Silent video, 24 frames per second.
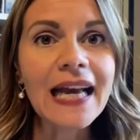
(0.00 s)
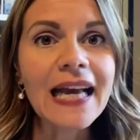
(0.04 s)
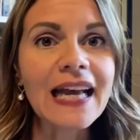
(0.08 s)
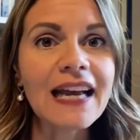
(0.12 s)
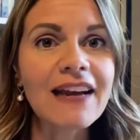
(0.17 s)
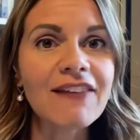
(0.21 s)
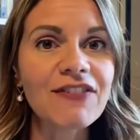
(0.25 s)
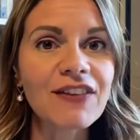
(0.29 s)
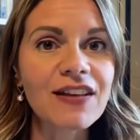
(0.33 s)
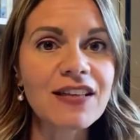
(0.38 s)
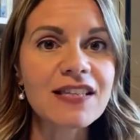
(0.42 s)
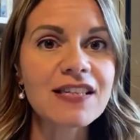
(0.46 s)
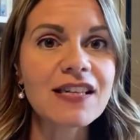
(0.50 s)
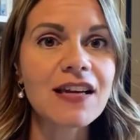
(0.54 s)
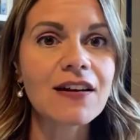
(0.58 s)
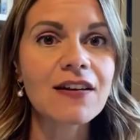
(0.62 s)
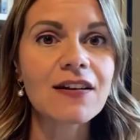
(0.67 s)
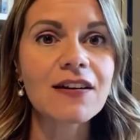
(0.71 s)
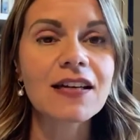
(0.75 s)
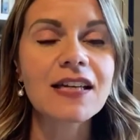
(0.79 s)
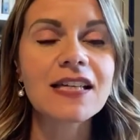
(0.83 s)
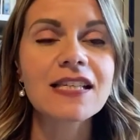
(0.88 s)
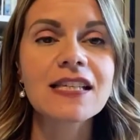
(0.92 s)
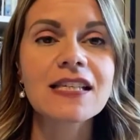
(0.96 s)
if that's done on
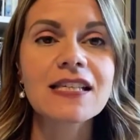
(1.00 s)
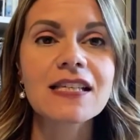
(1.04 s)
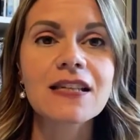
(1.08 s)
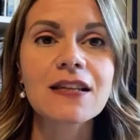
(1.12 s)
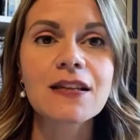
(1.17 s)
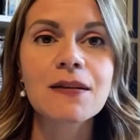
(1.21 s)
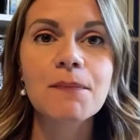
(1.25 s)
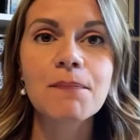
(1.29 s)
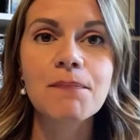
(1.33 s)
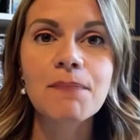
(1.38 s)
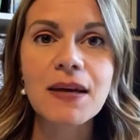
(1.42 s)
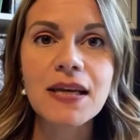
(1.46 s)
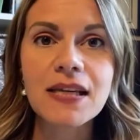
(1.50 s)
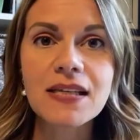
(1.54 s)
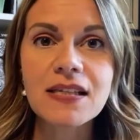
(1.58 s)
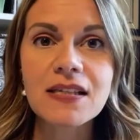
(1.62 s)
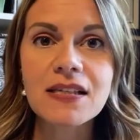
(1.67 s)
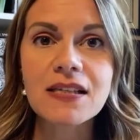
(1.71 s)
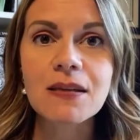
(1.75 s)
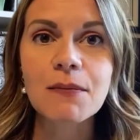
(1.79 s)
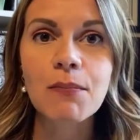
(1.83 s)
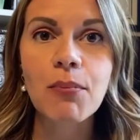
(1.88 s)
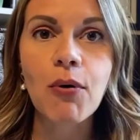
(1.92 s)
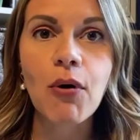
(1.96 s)
a consistent basis,
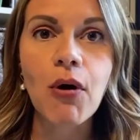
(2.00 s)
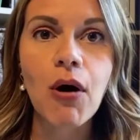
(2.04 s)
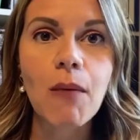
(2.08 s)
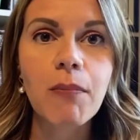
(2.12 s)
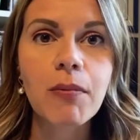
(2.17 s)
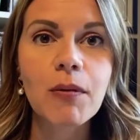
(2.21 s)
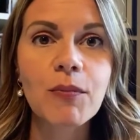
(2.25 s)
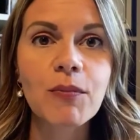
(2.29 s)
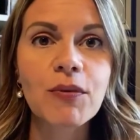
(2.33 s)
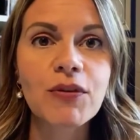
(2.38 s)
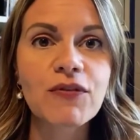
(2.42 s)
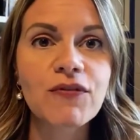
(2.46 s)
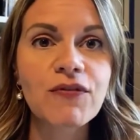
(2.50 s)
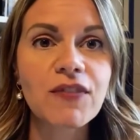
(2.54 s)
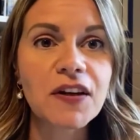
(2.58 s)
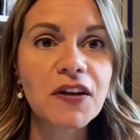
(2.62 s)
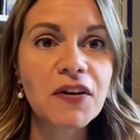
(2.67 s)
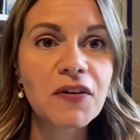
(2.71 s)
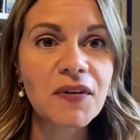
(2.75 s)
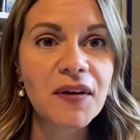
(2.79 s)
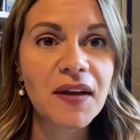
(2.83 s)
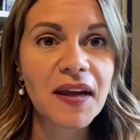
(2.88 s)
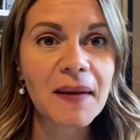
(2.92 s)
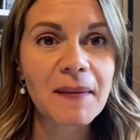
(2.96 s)
the problem with
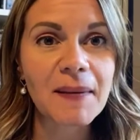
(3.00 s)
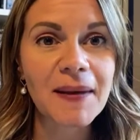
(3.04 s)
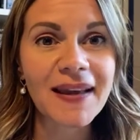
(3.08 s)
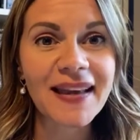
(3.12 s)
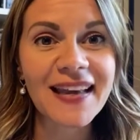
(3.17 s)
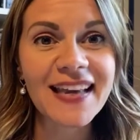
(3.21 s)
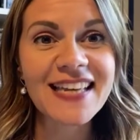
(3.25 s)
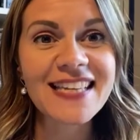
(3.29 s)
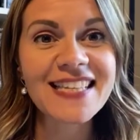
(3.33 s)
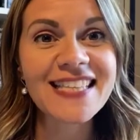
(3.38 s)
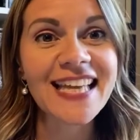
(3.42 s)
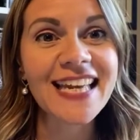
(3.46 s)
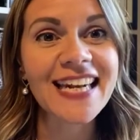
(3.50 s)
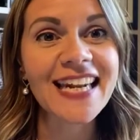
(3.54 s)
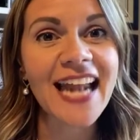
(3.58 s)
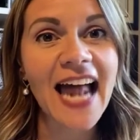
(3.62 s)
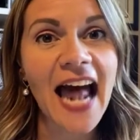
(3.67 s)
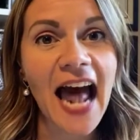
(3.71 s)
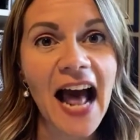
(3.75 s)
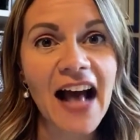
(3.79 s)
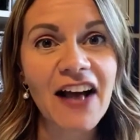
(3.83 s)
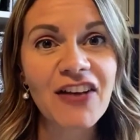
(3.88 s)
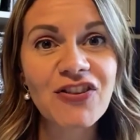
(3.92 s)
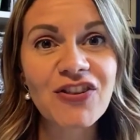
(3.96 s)
video gaming is that it
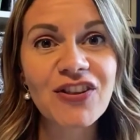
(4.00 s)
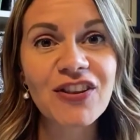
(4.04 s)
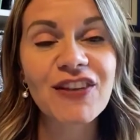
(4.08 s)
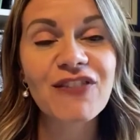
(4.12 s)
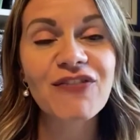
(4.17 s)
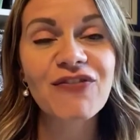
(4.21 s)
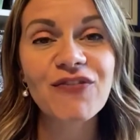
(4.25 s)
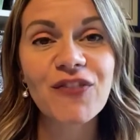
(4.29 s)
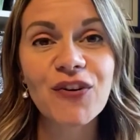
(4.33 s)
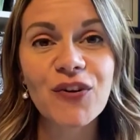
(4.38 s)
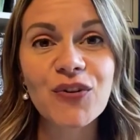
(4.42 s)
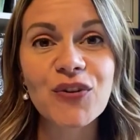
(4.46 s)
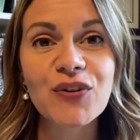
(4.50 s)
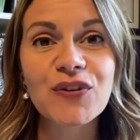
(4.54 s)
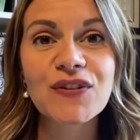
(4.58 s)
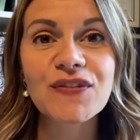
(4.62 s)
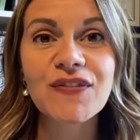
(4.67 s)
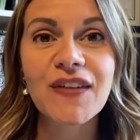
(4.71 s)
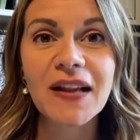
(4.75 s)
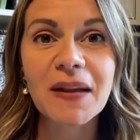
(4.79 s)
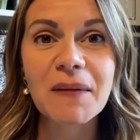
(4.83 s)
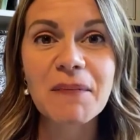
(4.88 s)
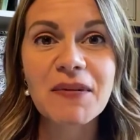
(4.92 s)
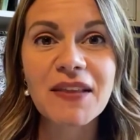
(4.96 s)
actually further
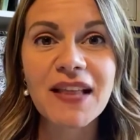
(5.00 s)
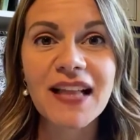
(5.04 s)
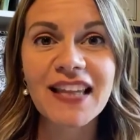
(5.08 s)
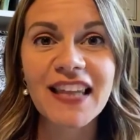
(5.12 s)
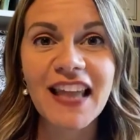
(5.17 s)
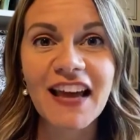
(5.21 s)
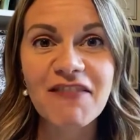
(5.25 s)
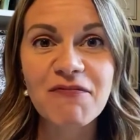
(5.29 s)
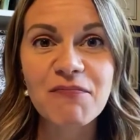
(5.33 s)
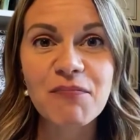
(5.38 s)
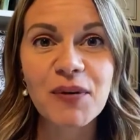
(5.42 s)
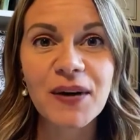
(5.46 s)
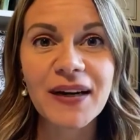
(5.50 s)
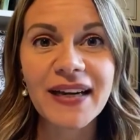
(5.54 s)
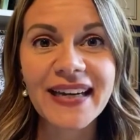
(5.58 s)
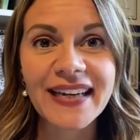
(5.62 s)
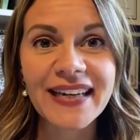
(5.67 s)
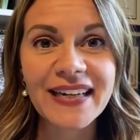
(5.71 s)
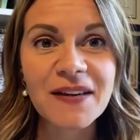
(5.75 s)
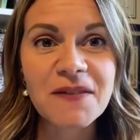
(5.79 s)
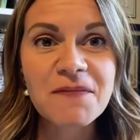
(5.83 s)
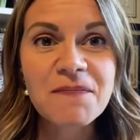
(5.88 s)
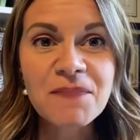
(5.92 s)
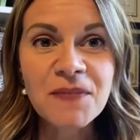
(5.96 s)
develops that left brain.